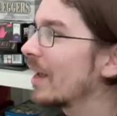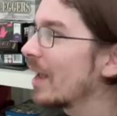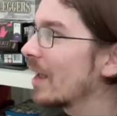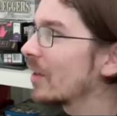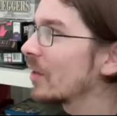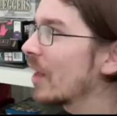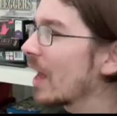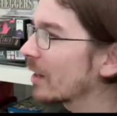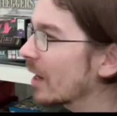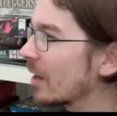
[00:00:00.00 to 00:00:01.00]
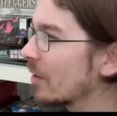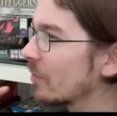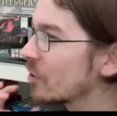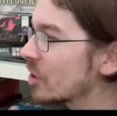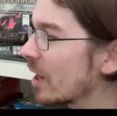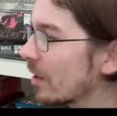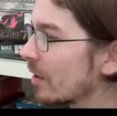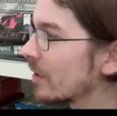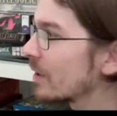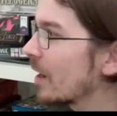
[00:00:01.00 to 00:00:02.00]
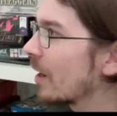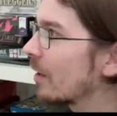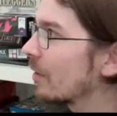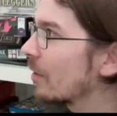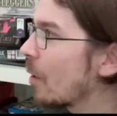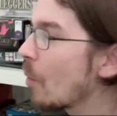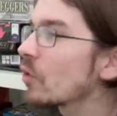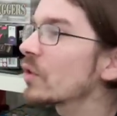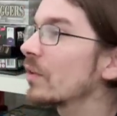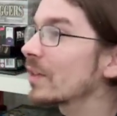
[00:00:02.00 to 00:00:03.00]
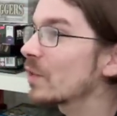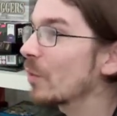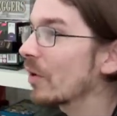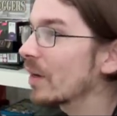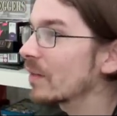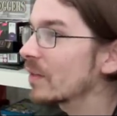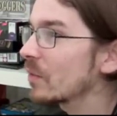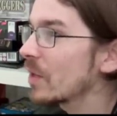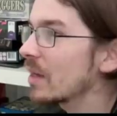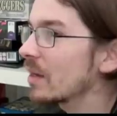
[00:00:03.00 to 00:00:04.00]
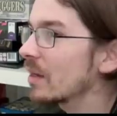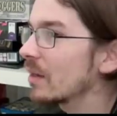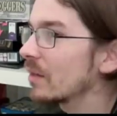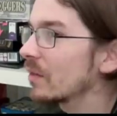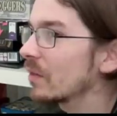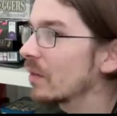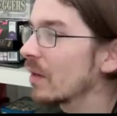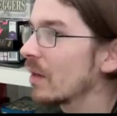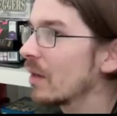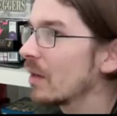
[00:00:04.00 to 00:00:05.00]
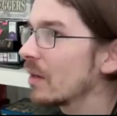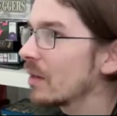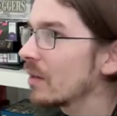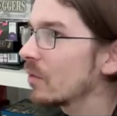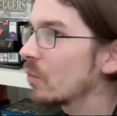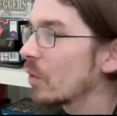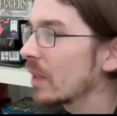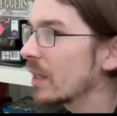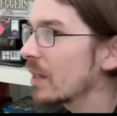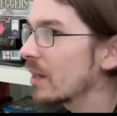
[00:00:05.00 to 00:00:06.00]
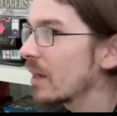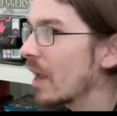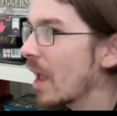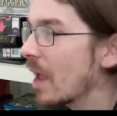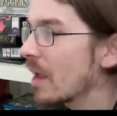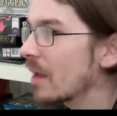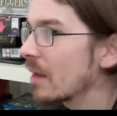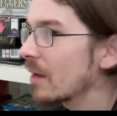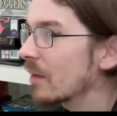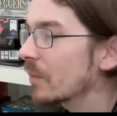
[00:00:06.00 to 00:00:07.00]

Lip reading: And that kind of shared emotional experience to me is really a